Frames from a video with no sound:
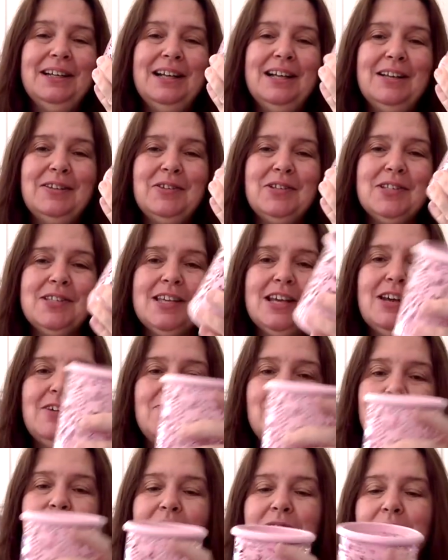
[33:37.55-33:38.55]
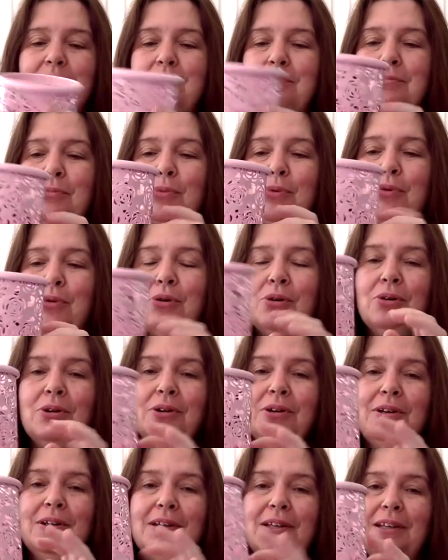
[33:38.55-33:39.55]
I'll just have more
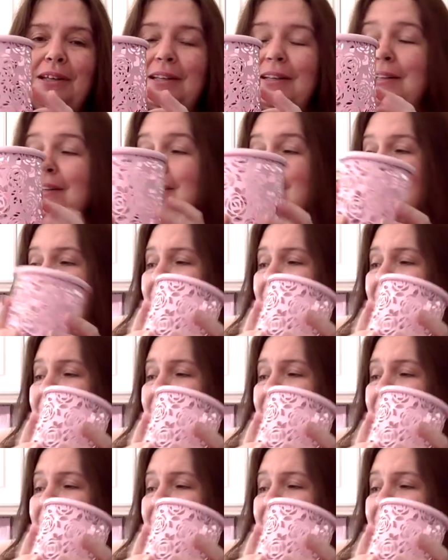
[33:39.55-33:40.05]
in this.